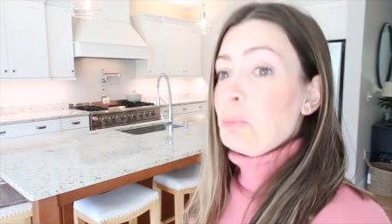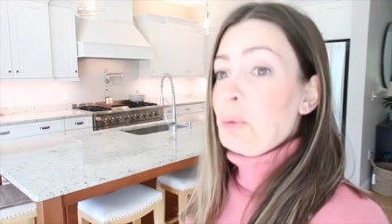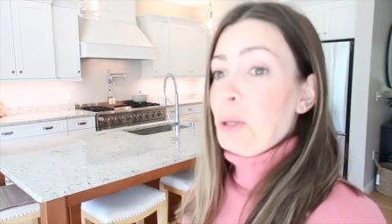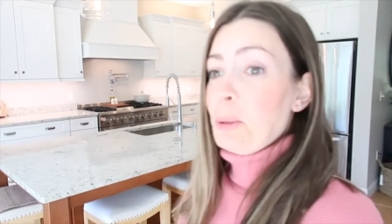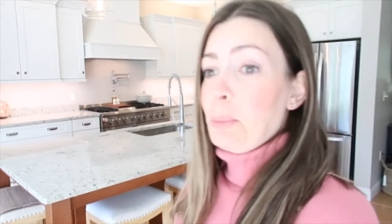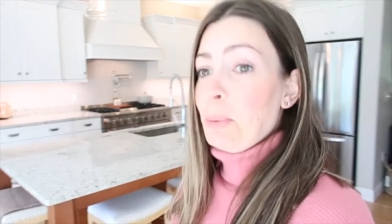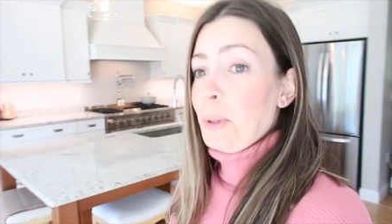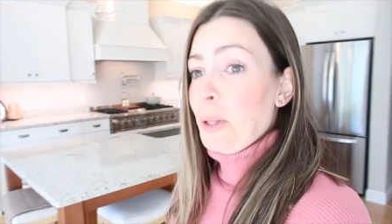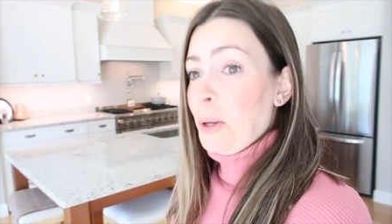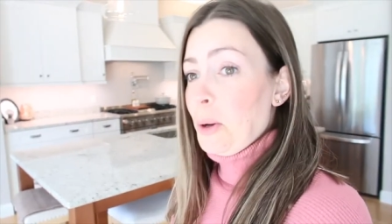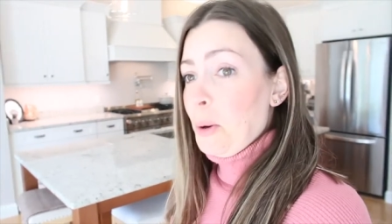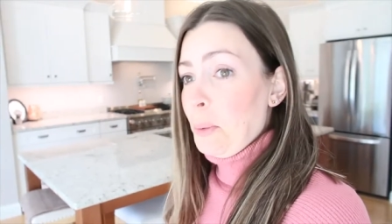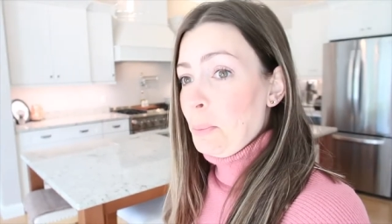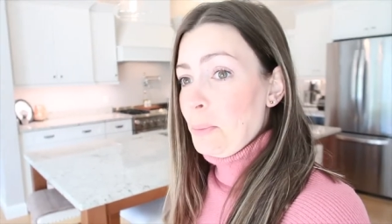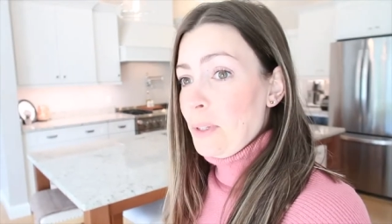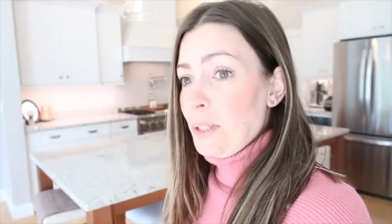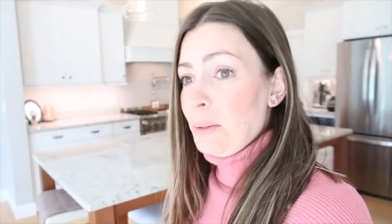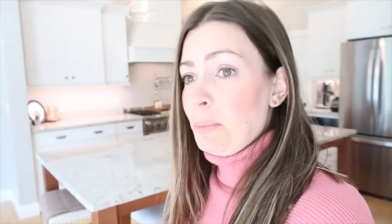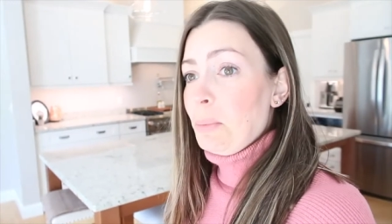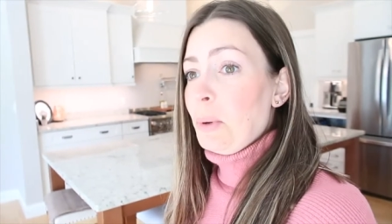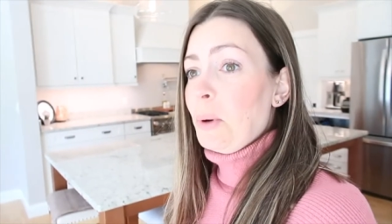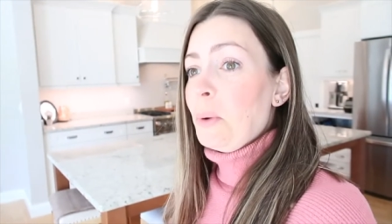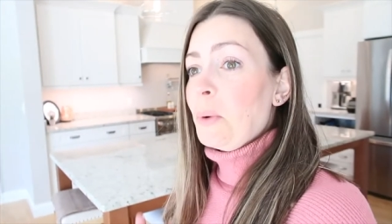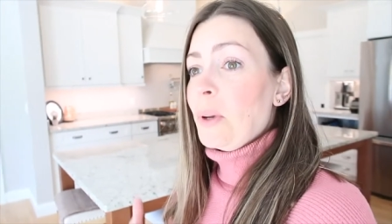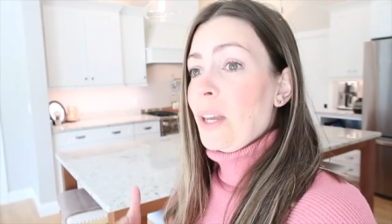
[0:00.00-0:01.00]
people at Home
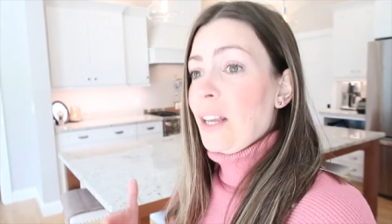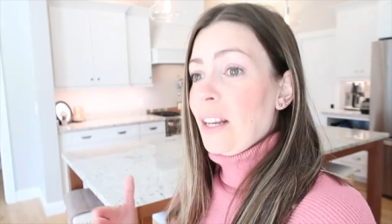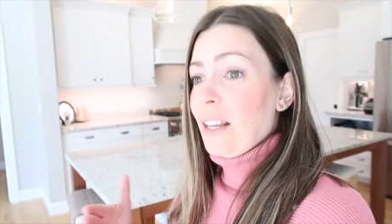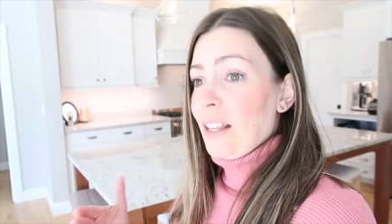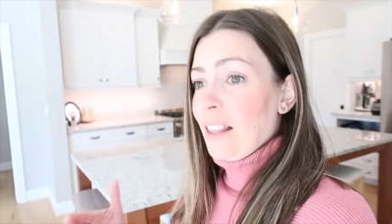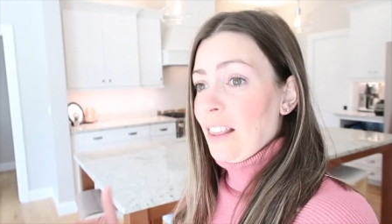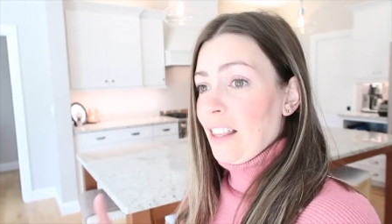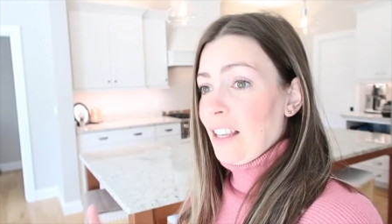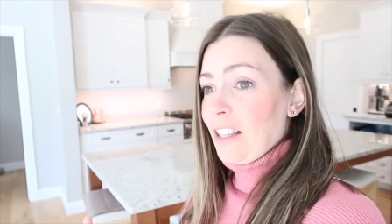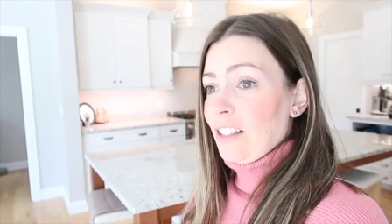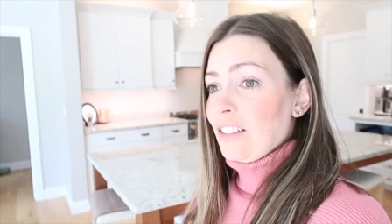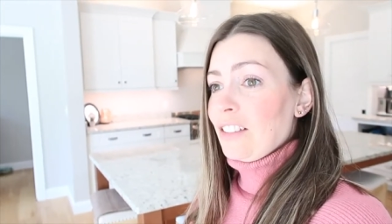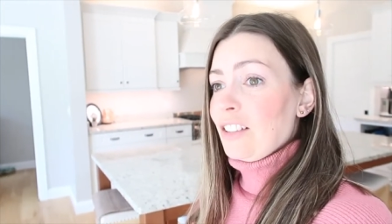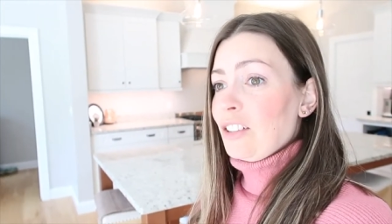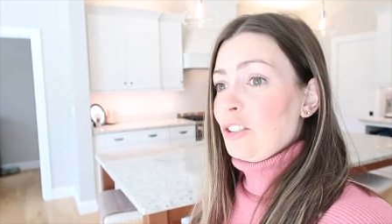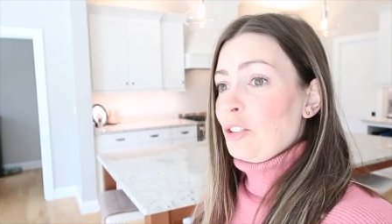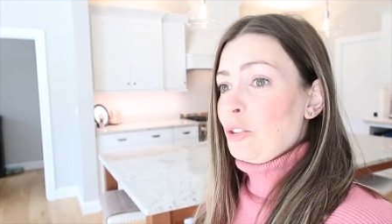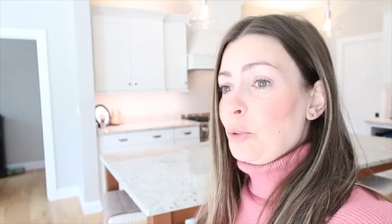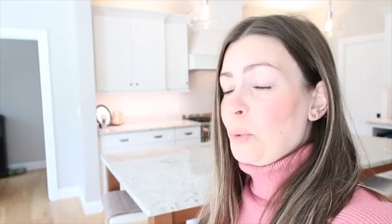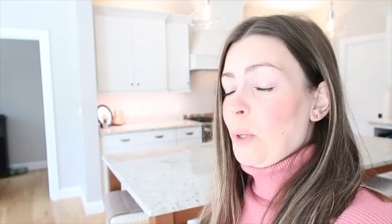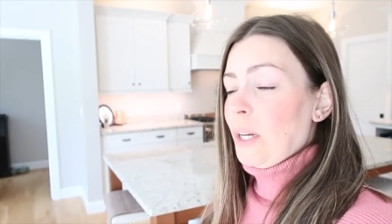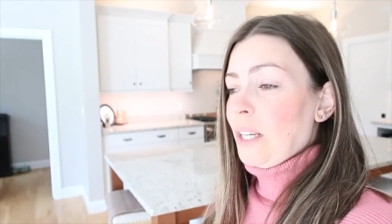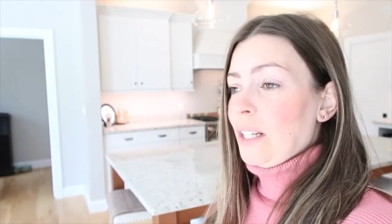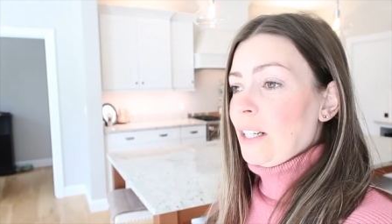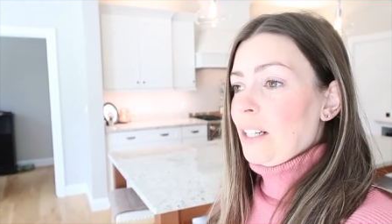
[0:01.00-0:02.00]
Depot, getting things
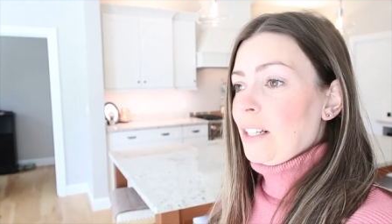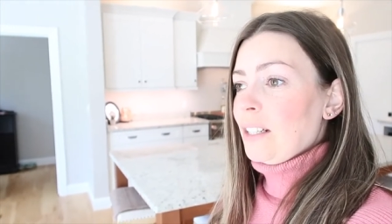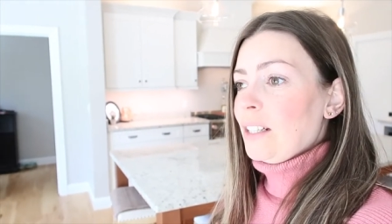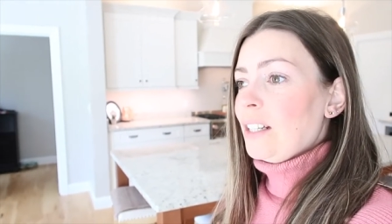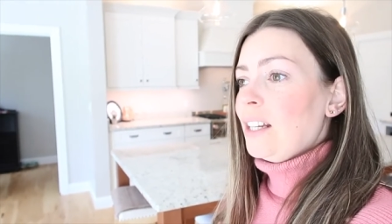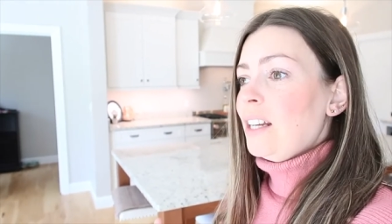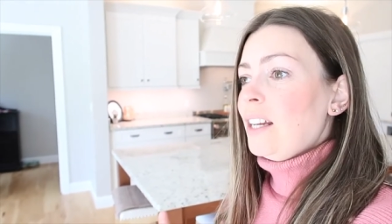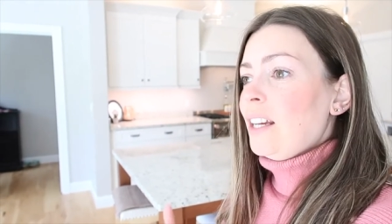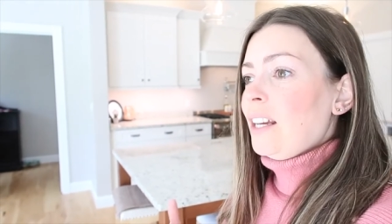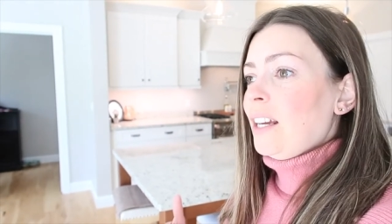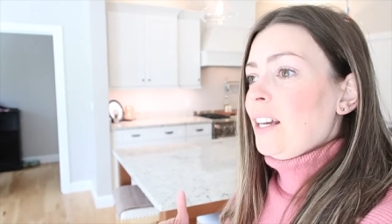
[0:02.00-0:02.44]
situated,